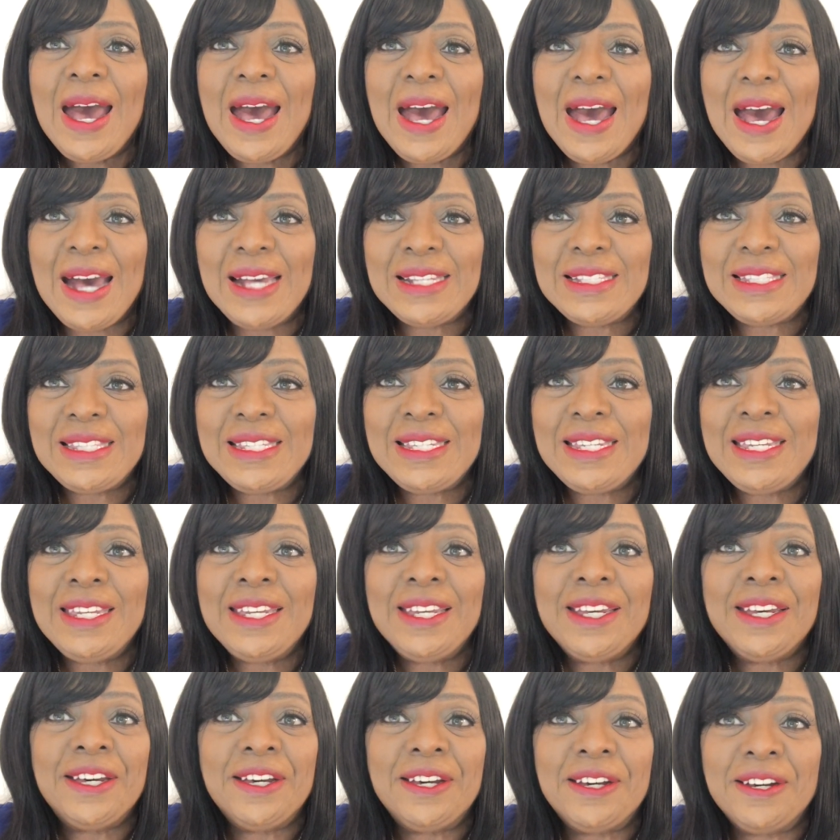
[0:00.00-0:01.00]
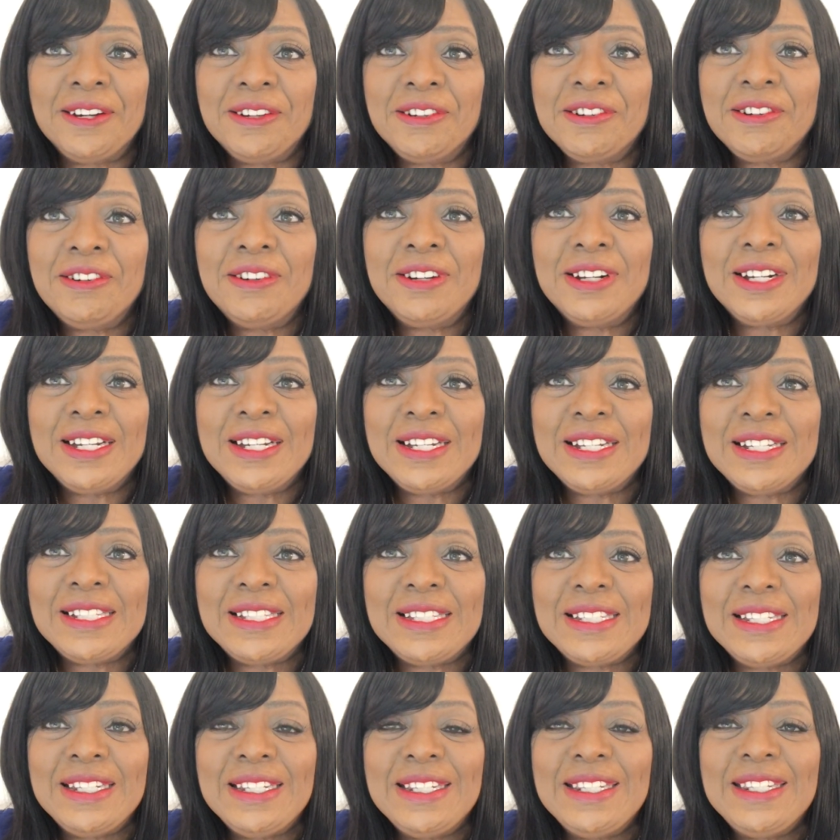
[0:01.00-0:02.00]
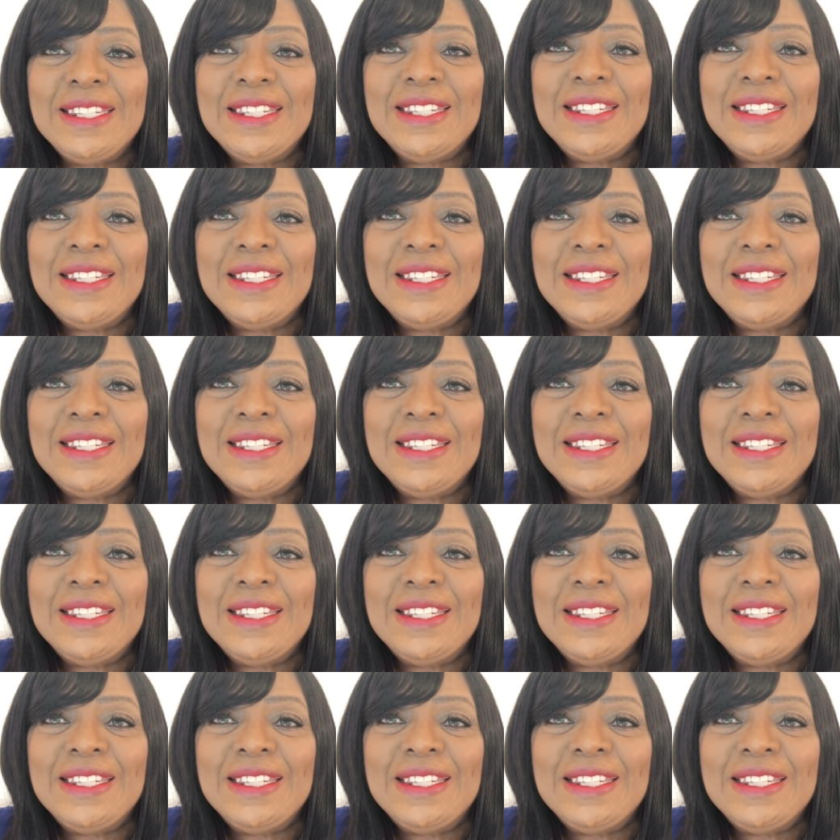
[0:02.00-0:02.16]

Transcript: auntie, uncle, cousin,